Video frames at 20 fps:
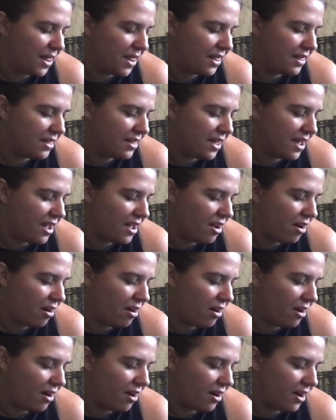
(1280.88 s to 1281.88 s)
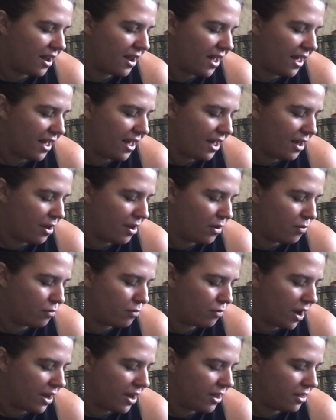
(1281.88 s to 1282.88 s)
They are a
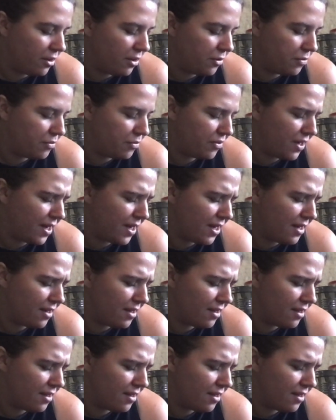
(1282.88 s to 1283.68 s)
regular fit